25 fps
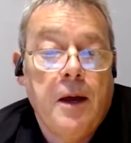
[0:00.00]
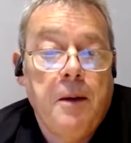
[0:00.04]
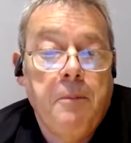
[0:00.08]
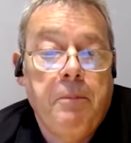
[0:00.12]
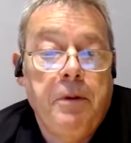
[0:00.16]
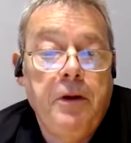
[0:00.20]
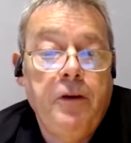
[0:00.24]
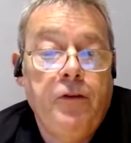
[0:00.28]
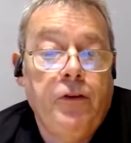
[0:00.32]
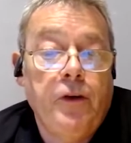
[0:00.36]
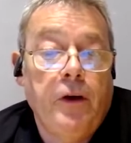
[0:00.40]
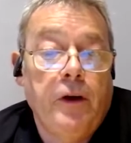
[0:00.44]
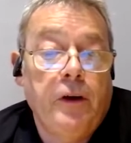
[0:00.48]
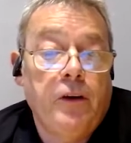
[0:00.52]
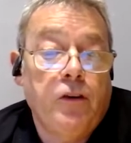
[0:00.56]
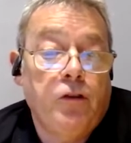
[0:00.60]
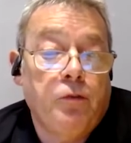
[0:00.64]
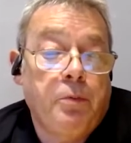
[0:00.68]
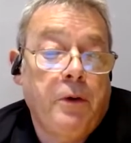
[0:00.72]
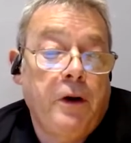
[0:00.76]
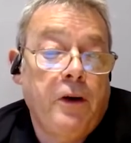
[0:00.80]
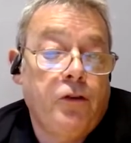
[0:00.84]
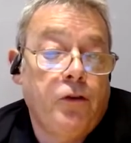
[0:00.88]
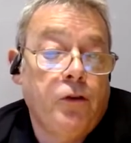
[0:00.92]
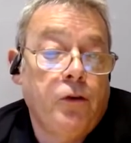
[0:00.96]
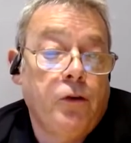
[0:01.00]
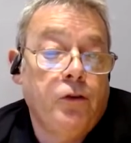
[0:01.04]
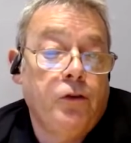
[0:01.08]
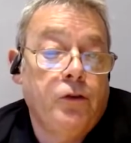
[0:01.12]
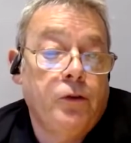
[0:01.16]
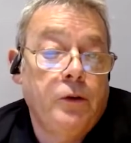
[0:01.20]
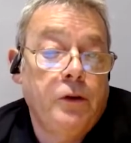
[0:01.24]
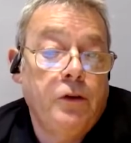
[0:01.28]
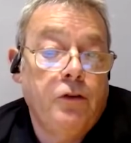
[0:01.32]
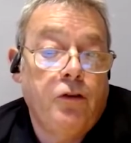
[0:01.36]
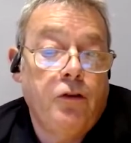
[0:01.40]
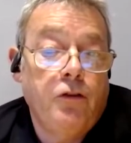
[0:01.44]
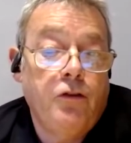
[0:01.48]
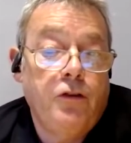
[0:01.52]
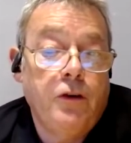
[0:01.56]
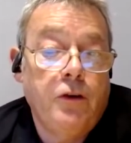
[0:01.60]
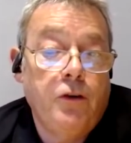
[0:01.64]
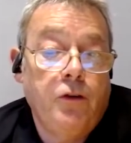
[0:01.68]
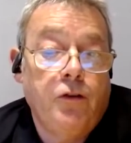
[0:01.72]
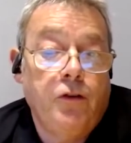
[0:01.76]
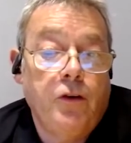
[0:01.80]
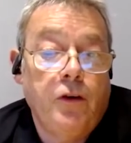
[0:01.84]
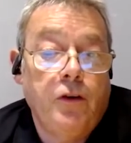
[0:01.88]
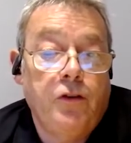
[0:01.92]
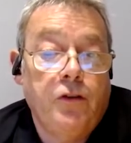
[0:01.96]
PCI Express also
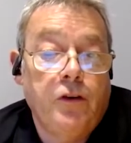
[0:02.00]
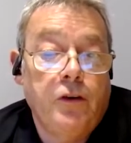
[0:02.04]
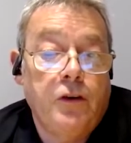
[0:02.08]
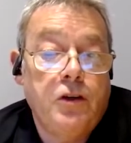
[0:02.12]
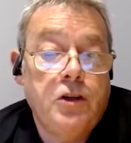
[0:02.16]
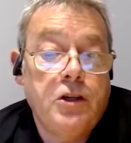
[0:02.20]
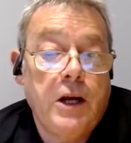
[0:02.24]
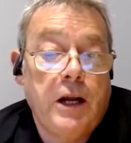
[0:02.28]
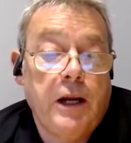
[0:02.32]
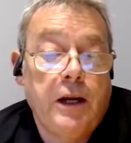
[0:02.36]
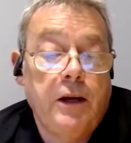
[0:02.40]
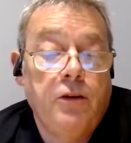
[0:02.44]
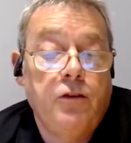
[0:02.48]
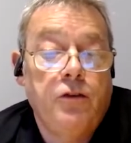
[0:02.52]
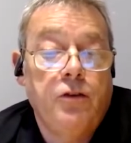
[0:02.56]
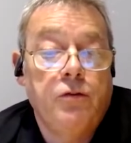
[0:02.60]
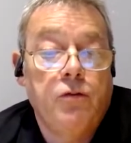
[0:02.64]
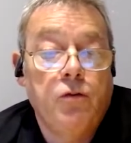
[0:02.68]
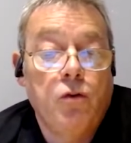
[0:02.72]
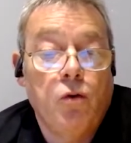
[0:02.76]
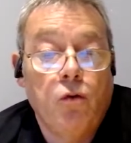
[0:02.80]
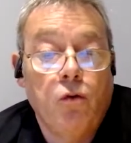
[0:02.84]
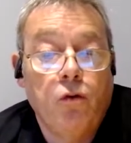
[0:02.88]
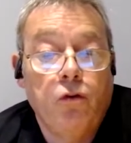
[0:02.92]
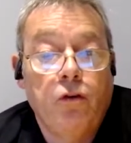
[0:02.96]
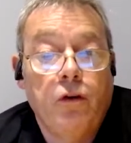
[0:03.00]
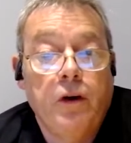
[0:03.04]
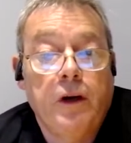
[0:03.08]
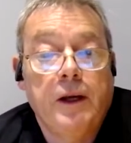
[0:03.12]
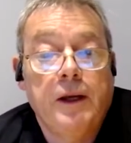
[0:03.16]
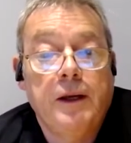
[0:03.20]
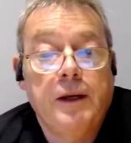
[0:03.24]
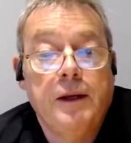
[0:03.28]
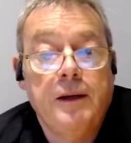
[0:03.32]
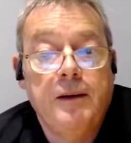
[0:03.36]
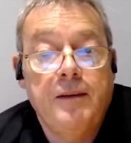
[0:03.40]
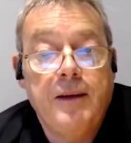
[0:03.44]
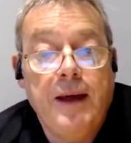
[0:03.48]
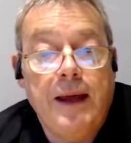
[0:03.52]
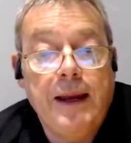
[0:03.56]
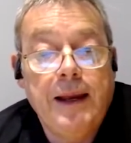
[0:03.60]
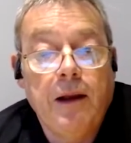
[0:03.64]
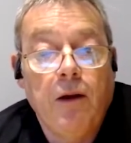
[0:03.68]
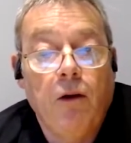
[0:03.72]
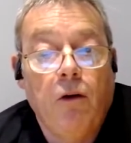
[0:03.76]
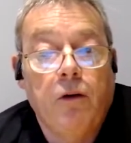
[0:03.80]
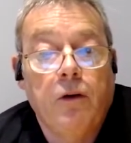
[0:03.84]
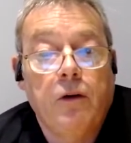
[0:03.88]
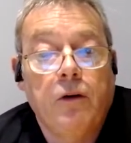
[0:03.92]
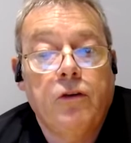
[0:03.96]
introduces the challenge of ordering and
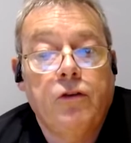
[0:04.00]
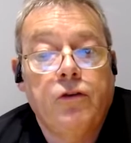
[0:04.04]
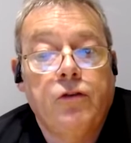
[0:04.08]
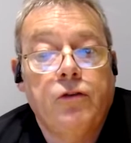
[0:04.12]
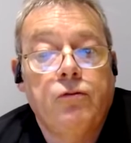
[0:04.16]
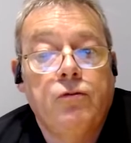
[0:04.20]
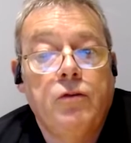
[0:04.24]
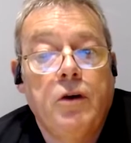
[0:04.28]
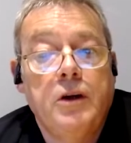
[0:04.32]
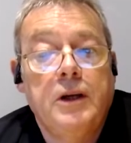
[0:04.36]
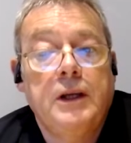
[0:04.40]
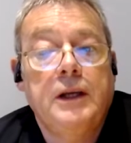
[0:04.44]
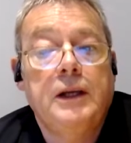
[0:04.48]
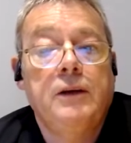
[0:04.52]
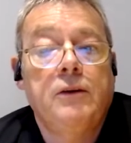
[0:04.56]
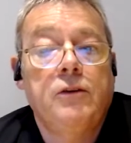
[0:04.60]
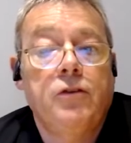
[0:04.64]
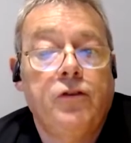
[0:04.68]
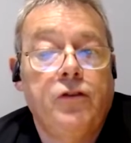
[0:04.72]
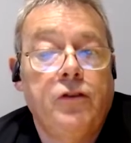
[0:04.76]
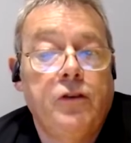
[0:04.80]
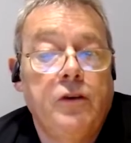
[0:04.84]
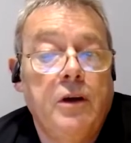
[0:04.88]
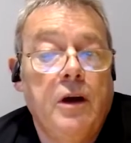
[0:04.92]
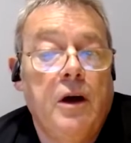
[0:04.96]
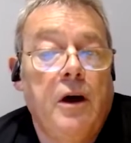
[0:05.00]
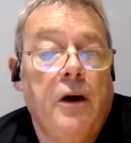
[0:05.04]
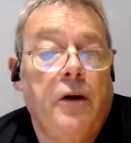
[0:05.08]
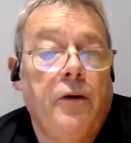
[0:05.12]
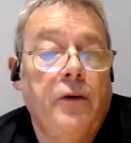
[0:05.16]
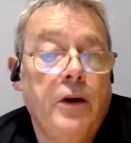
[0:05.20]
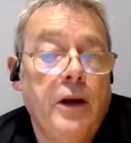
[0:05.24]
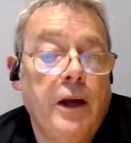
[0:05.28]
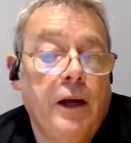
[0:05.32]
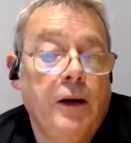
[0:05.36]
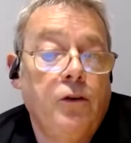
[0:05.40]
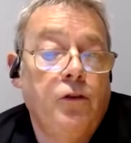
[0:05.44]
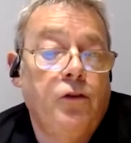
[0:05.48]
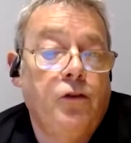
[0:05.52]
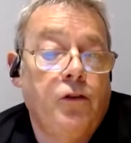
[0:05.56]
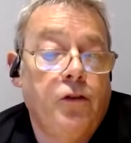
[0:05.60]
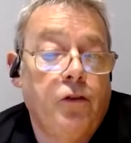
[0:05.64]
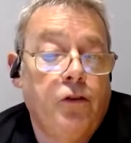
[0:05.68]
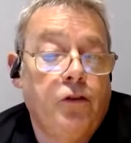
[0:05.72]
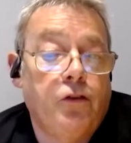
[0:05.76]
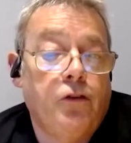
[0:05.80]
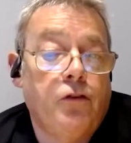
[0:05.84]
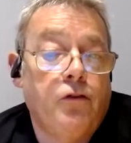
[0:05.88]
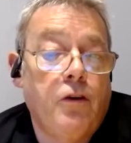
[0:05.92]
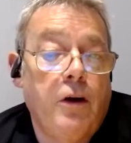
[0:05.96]
deadlocks. Running scenarios to
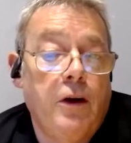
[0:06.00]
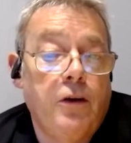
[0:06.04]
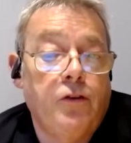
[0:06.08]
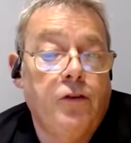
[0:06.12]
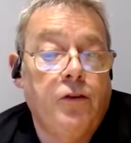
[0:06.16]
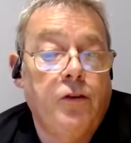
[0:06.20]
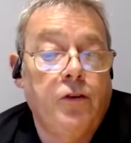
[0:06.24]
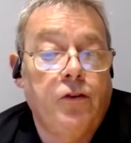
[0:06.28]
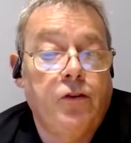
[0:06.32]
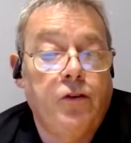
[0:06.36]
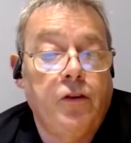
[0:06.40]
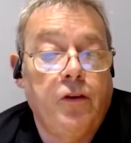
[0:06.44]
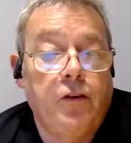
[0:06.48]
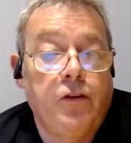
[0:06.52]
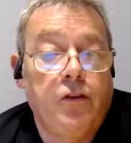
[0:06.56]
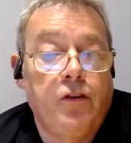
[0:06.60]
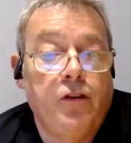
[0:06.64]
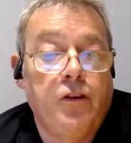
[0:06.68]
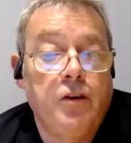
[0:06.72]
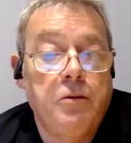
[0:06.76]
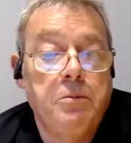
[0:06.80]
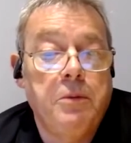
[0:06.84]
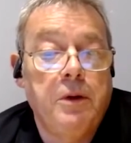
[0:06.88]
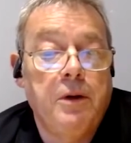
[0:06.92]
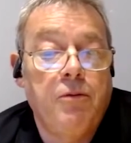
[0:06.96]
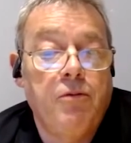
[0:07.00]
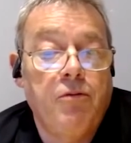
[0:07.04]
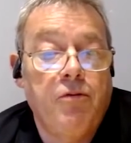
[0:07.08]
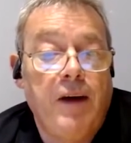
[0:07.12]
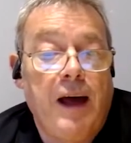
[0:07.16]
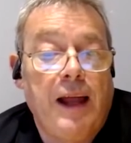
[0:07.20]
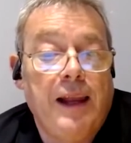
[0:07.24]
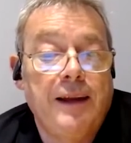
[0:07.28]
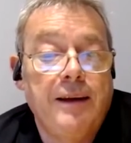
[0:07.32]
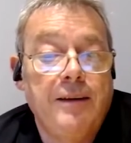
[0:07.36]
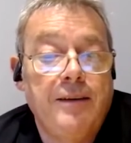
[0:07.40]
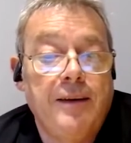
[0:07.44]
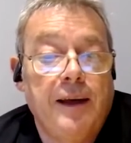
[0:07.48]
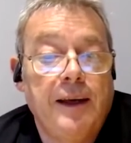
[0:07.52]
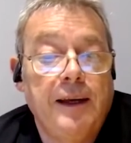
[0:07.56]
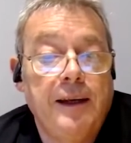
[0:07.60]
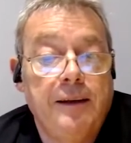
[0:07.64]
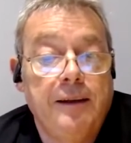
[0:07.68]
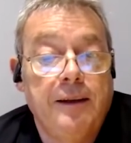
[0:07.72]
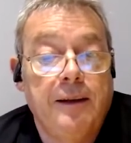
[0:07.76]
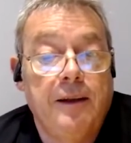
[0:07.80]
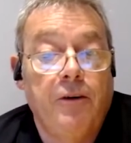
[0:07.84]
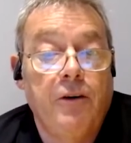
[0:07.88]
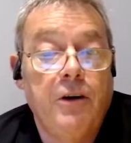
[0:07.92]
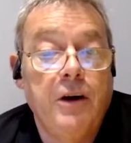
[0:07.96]
stress the system and validate
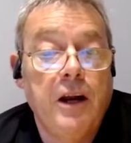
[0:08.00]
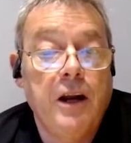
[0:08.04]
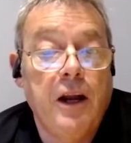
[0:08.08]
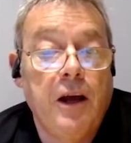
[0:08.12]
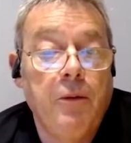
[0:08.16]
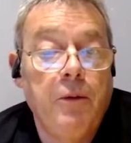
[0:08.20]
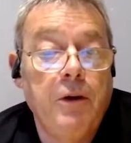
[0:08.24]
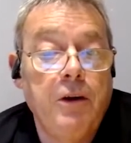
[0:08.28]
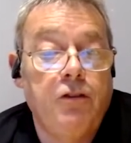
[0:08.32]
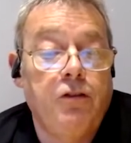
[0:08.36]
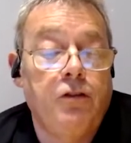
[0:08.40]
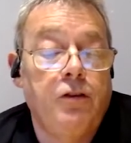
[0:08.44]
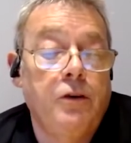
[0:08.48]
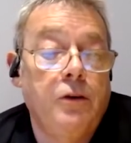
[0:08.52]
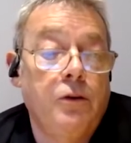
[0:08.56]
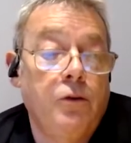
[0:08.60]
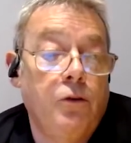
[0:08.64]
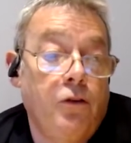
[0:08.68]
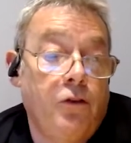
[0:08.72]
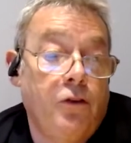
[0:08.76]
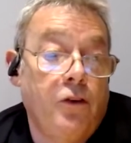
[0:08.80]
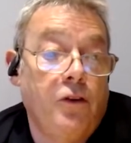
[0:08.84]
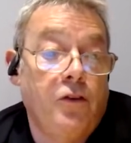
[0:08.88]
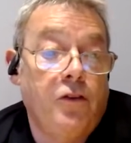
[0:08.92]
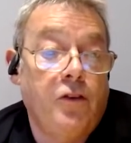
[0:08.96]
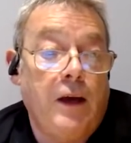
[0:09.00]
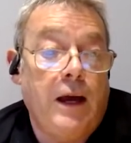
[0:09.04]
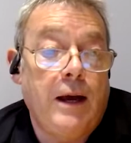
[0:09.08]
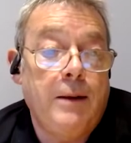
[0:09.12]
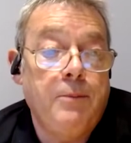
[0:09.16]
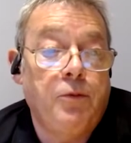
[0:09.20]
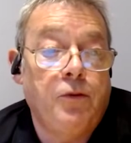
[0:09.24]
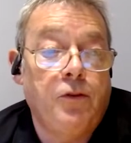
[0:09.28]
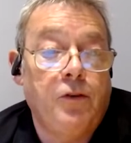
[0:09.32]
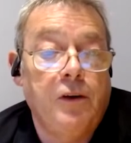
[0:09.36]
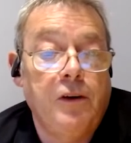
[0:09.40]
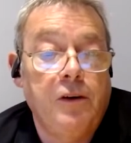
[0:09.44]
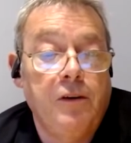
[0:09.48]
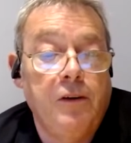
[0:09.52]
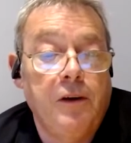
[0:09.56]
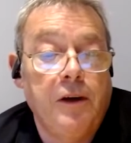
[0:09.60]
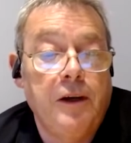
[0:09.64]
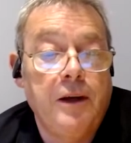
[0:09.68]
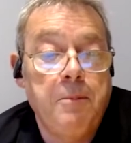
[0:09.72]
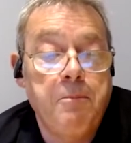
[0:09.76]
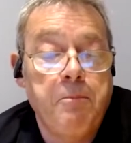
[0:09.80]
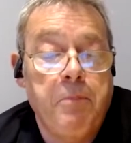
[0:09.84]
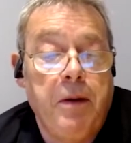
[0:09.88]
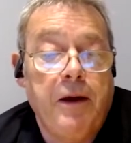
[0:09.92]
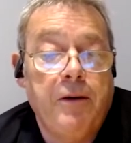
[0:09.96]
that there are no issues is absolutely
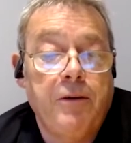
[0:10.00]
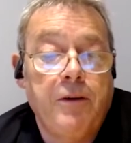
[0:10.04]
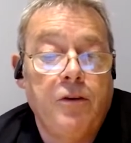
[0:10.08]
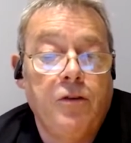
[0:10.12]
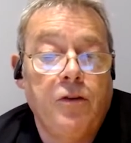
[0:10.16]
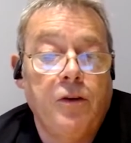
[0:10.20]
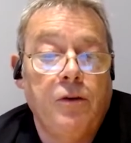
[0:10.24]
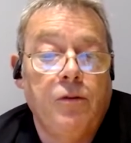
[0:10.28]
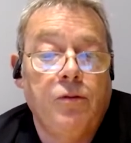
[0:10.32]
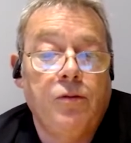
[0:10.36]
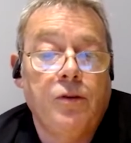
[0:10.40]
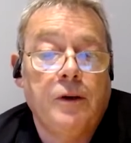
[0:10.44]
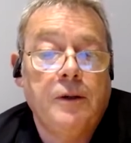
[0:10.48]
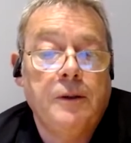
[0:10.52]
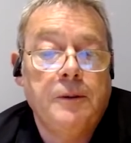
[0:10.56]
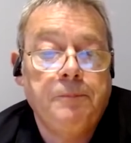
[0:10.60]
imperative.